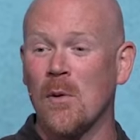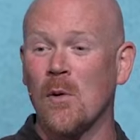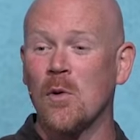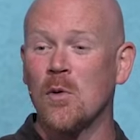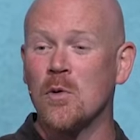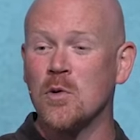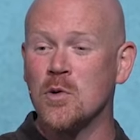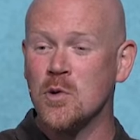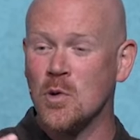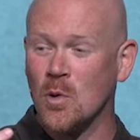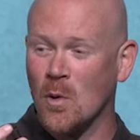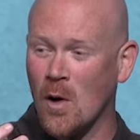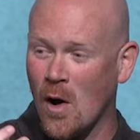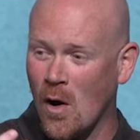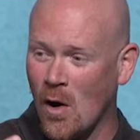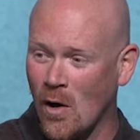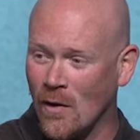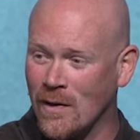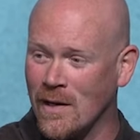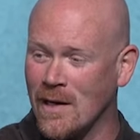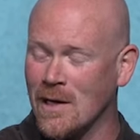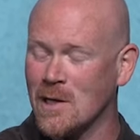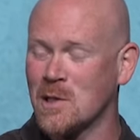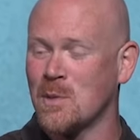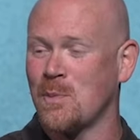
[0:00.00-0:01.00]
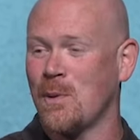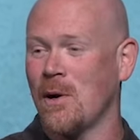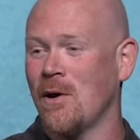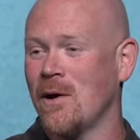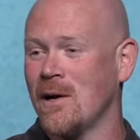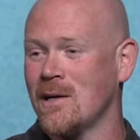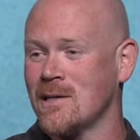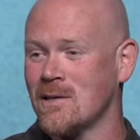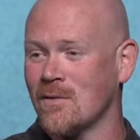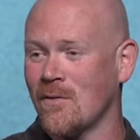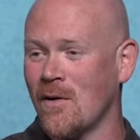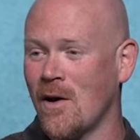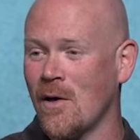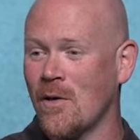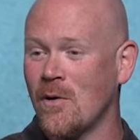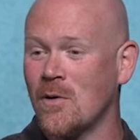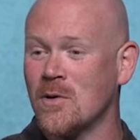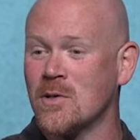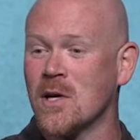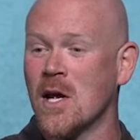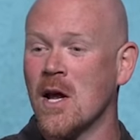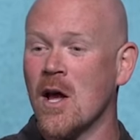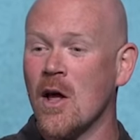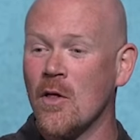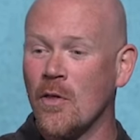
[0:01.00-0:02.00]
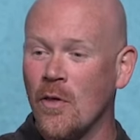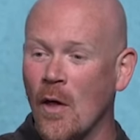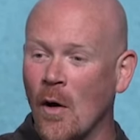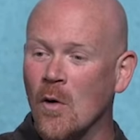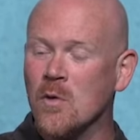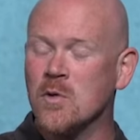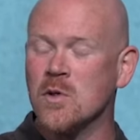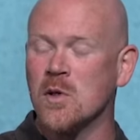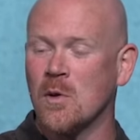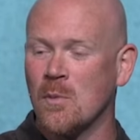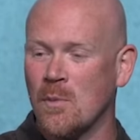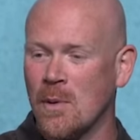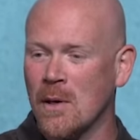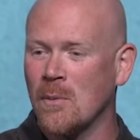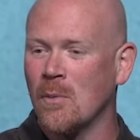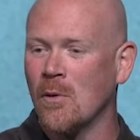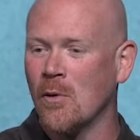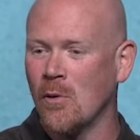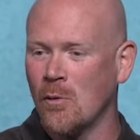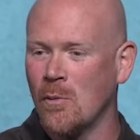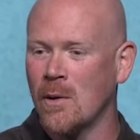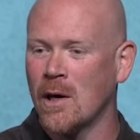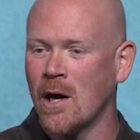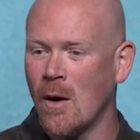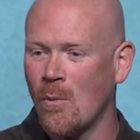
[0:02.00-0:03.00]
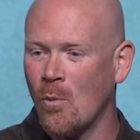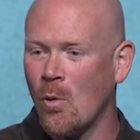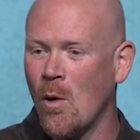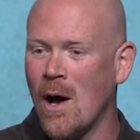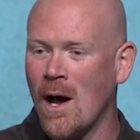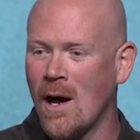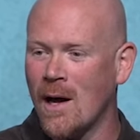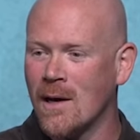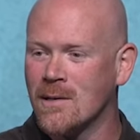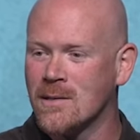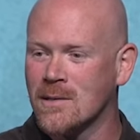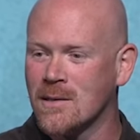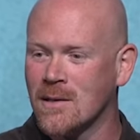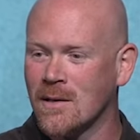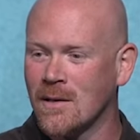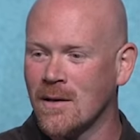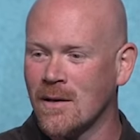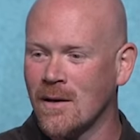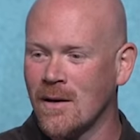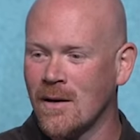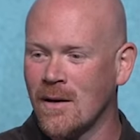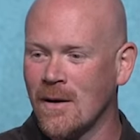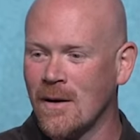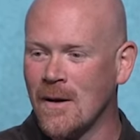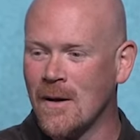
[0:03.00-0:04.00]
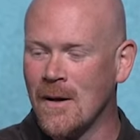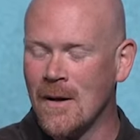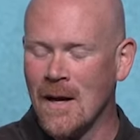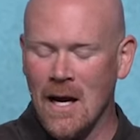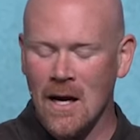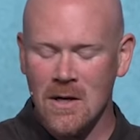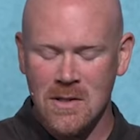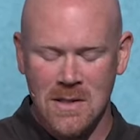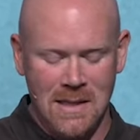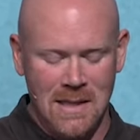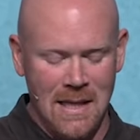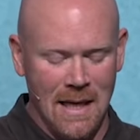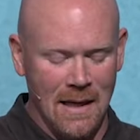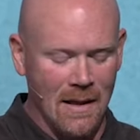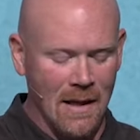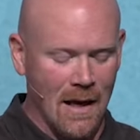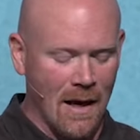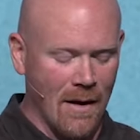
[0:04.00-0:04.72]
who draw on the experience of others, those are the people who become wise. Here's the second thing